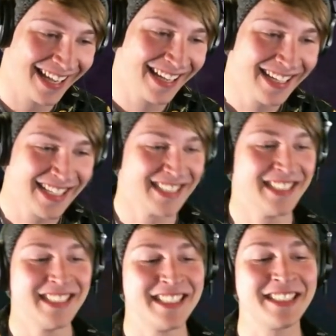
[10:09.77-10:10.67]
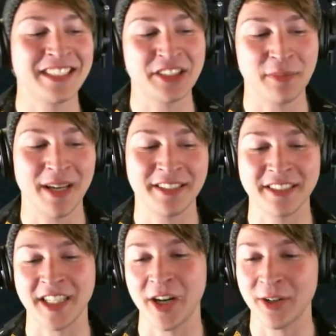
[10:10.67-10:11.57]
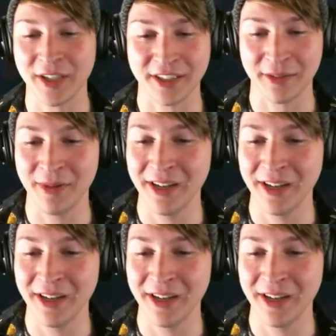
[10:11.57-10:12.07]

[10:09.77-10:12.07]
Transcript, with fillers: All right. This is domestic terrorism.